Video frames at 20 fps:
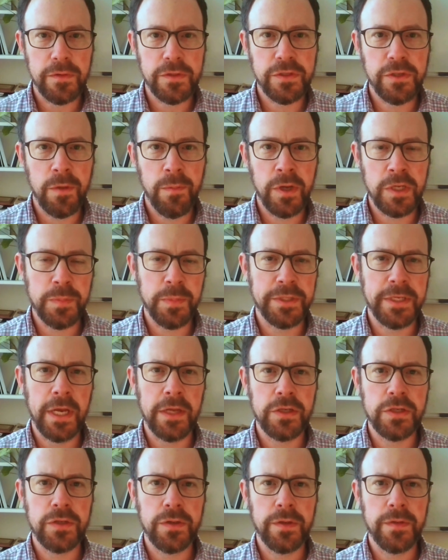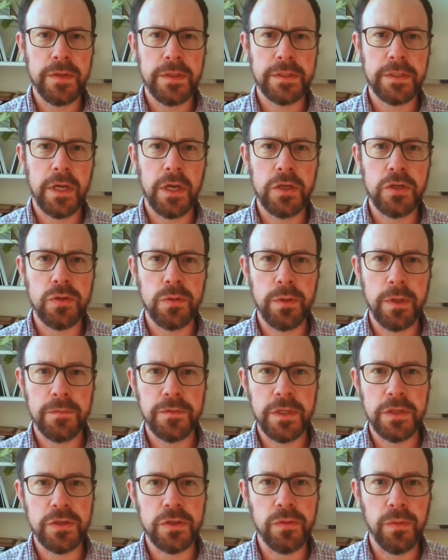There's so much potential in this country. We have
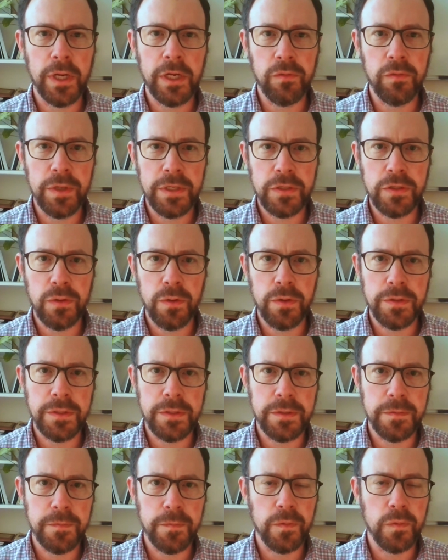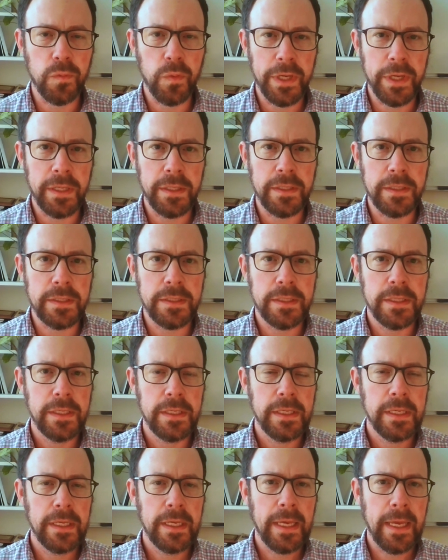such great resources for wind
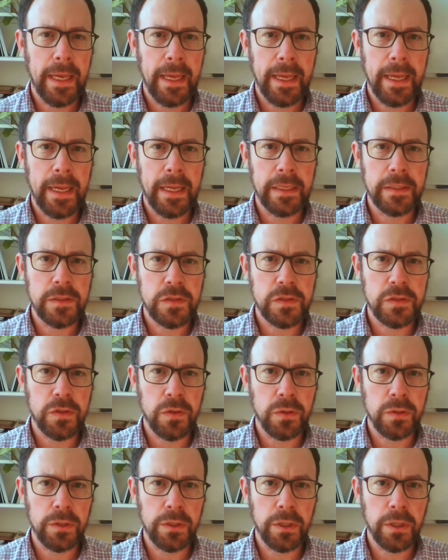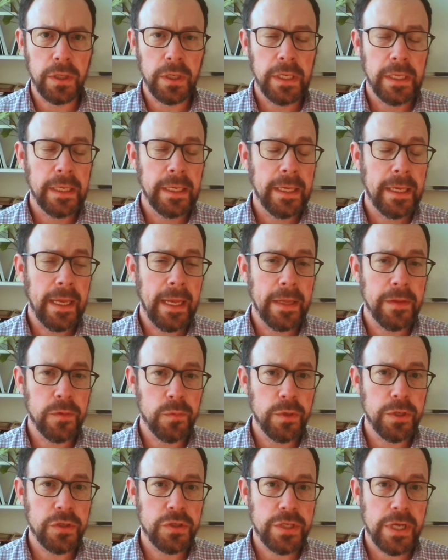and solar. And the
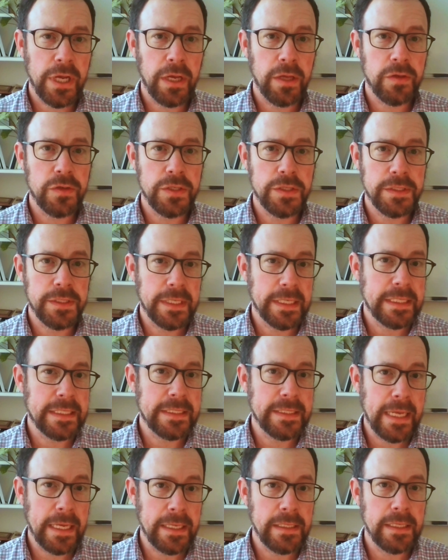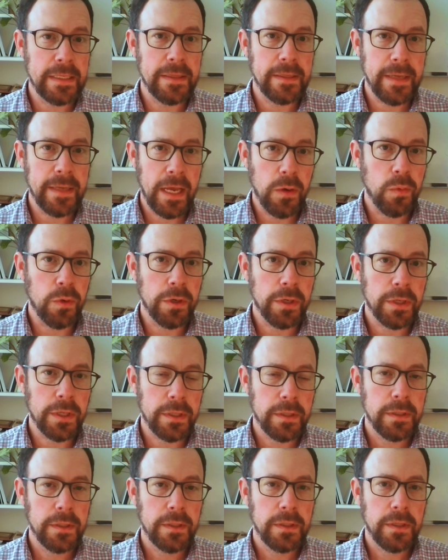real challenge is extending the network,
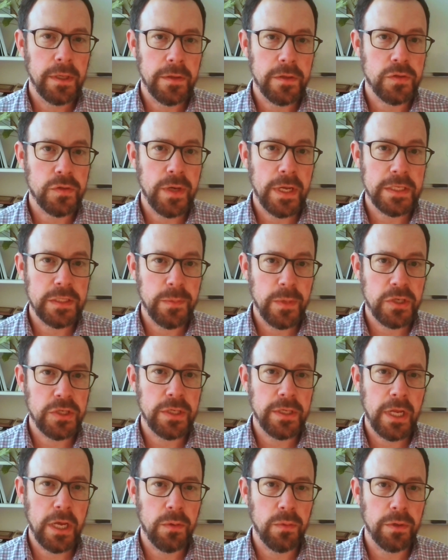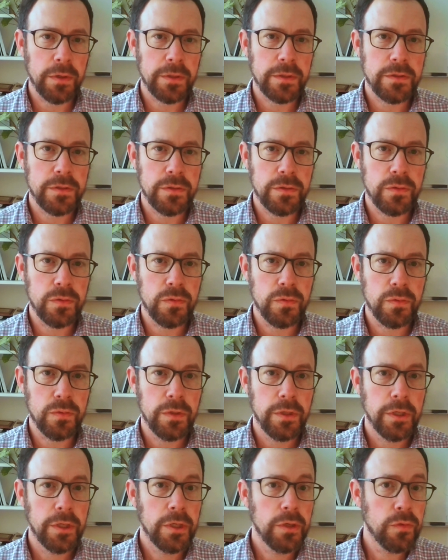uh, the transmission network, to
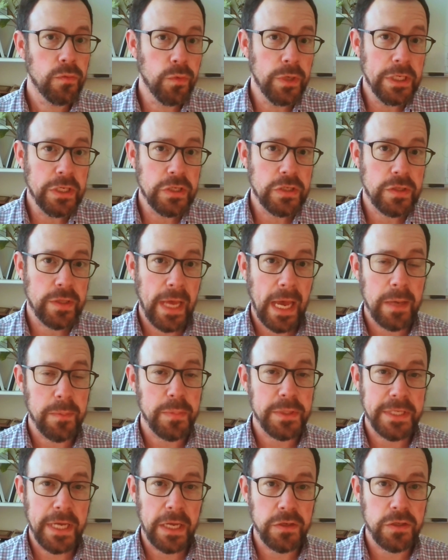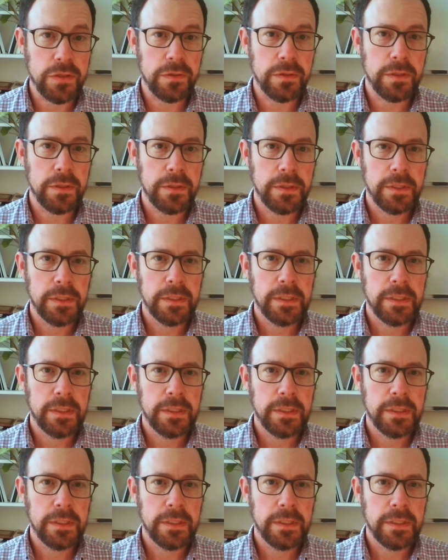reach that potential.